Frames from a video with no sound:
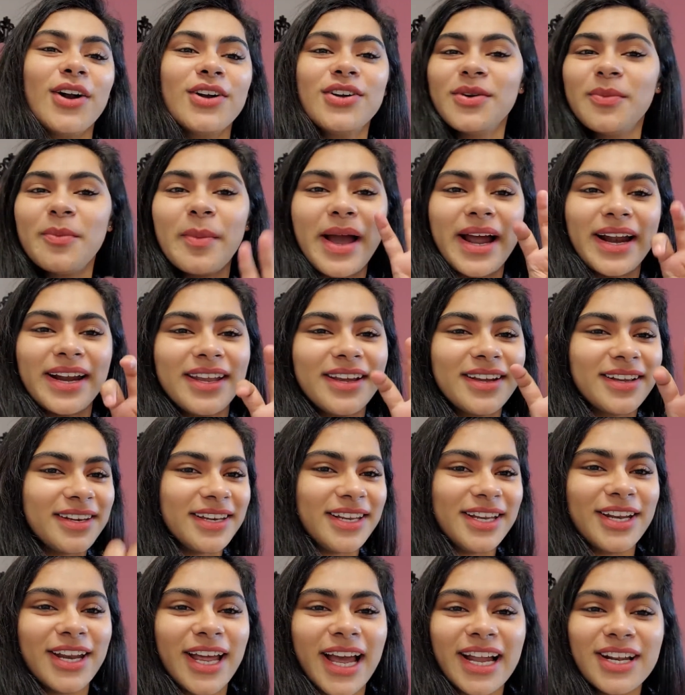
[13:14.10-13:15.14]
are
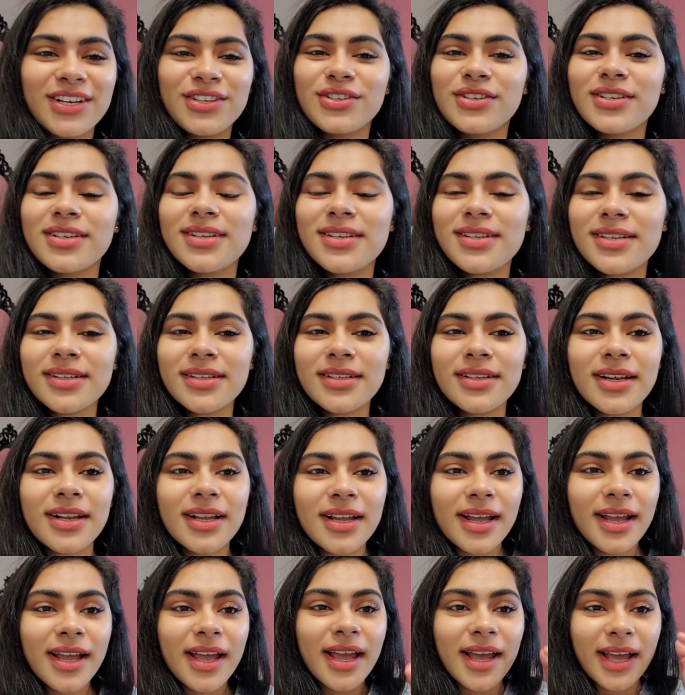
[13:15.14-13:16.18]
dramatically natural
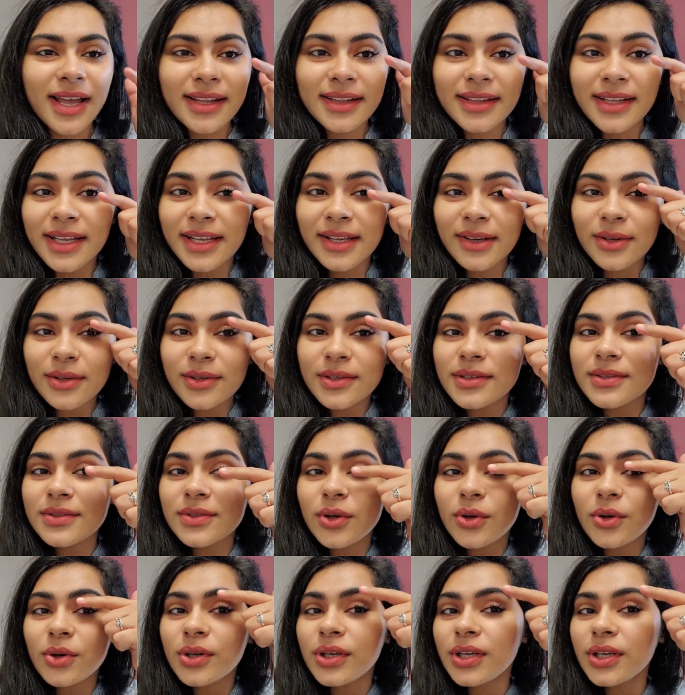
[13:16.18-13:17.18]
and they look so